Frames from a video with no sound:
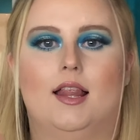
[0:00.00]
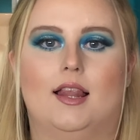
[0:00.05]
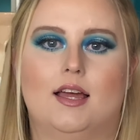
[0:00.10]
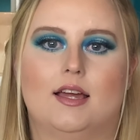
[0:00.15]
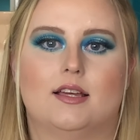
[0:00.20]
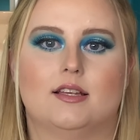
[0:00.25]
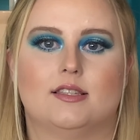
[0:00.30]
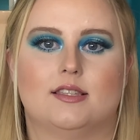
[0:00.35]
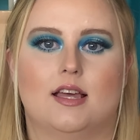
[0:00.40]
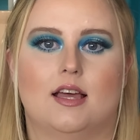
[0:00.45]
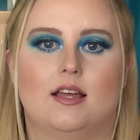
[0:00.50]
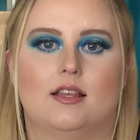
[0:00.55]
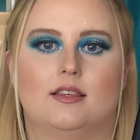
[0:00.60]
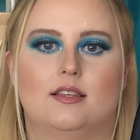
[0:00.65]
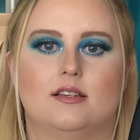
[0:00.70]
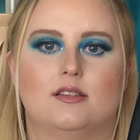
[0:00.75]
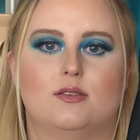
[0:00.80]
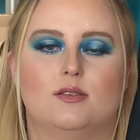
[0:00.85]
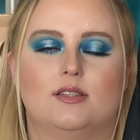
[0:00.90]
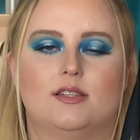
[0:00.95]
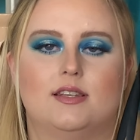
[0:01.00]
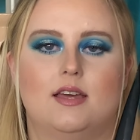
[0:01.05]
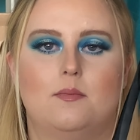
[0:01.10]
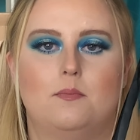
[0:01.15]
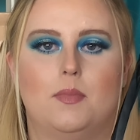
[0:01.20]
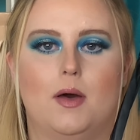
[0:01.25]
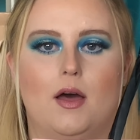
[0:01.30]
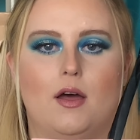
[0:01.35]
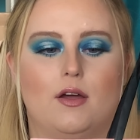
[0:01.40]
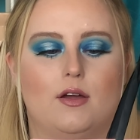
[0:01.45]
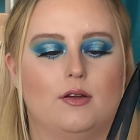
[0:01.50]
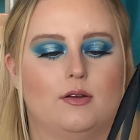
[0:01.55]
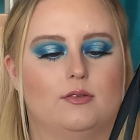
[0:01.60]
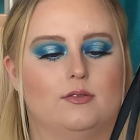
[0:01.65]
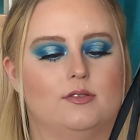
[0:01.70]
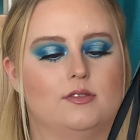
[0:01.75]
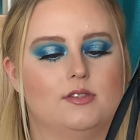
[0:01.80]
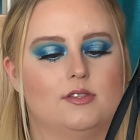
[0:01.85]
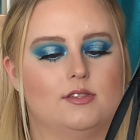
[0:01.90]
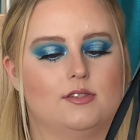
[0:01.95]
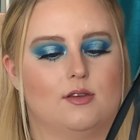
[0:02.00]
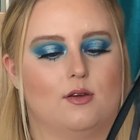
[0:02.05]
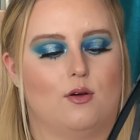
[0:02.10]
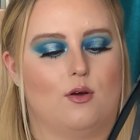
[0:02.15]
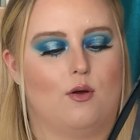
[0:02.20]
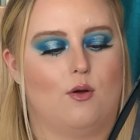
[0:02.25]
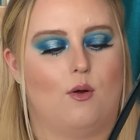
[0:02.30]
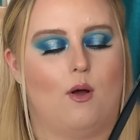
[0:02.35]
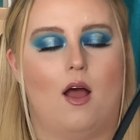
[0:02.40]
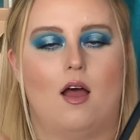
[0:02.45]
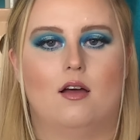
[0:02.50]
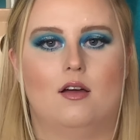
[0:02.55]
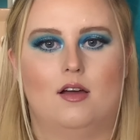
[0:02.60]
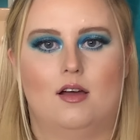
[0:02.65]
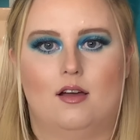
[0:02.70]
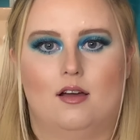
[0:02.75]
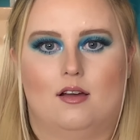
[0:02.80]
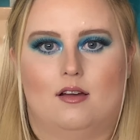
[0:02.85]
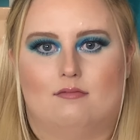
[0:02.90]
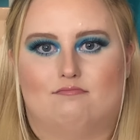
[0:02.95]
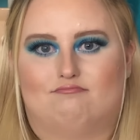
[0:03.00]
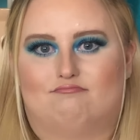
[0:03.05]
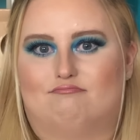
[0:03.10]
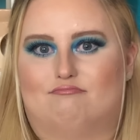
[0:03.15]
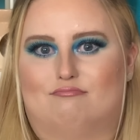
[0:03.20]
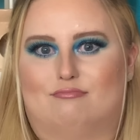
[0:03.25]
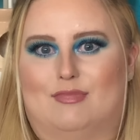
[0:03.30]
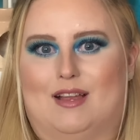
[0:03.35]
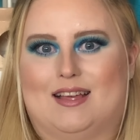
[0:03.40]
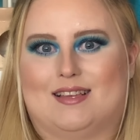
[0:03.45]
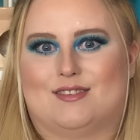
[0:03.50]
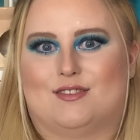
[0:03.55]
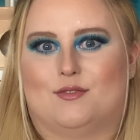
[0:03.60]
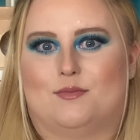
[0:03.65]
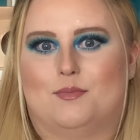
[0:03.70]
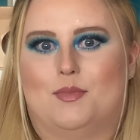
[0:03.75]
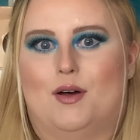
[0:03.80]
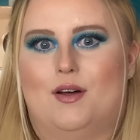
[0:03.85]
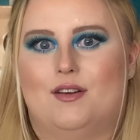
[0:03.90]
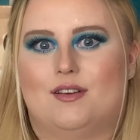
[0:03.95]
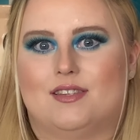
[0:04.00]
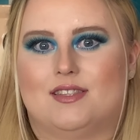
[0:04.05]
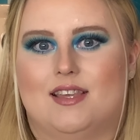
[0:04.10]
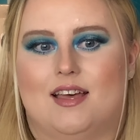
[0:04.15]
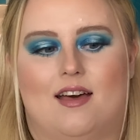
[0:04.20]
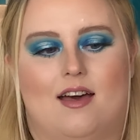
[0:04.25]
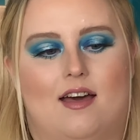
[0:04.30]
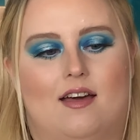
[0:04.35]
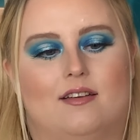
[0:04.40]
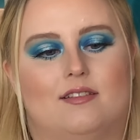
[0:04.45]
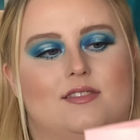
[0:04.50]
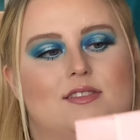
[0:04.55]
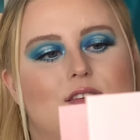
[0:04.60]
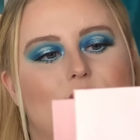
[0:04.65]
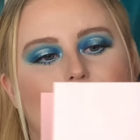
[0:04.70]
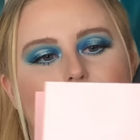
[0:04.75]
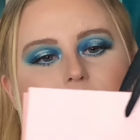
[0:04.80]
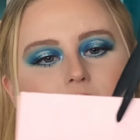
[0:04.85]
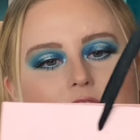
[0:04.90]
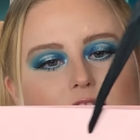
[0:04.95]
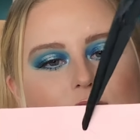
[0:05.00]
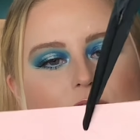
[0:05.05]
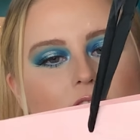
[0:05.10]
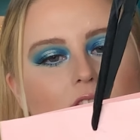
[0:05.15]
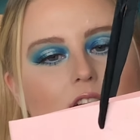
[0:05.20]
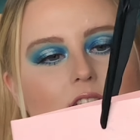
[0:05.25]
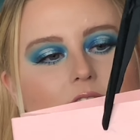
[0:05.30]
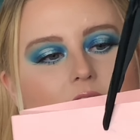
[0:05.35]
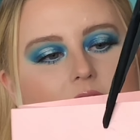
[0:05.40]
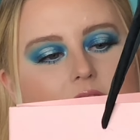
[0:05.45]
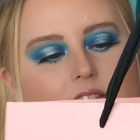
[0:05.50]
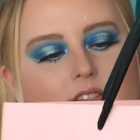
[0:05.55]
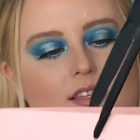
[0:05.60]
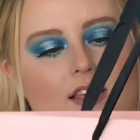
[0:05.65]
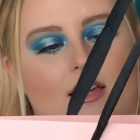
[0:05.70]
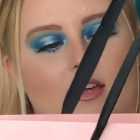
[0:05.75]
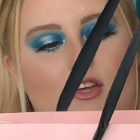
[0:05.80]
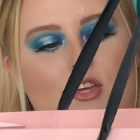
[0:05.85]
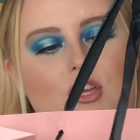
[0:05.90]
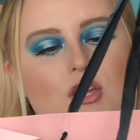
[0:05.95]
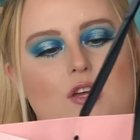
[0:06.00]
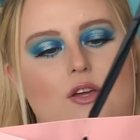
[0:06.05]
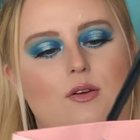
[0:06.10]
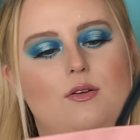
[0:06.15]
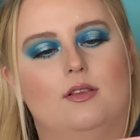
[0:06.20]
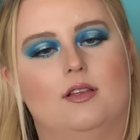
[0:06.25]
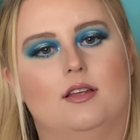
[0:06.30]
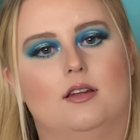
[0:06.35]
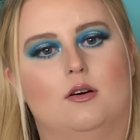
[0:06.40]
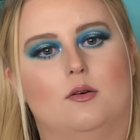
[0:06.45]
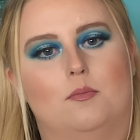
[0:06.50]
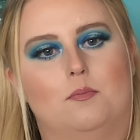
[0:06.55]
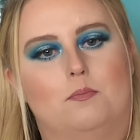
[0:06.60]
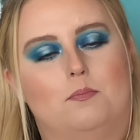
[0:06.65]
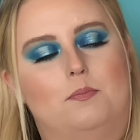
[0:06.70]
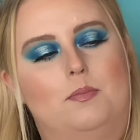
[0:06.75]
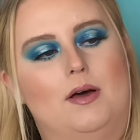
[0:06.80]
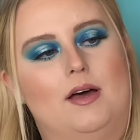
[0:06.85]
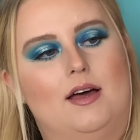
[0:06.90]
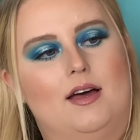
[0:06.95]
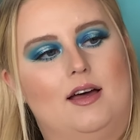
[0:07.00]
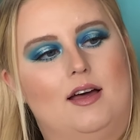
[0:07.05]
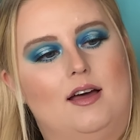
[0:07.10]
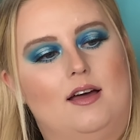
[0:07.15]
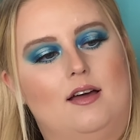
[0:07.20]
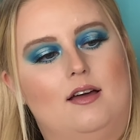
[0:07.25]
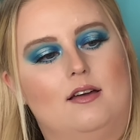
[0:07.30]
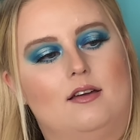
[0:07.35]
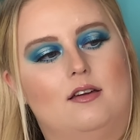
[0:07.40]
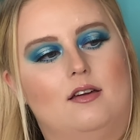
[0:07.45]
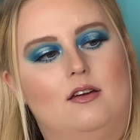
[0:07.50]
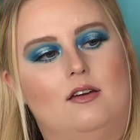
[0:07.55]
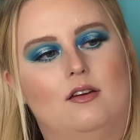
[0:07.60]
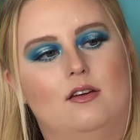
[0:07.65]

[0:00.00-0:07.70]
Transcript: like I said, this is £10, so let's unbox it. So first of all, you get this like cute little bag,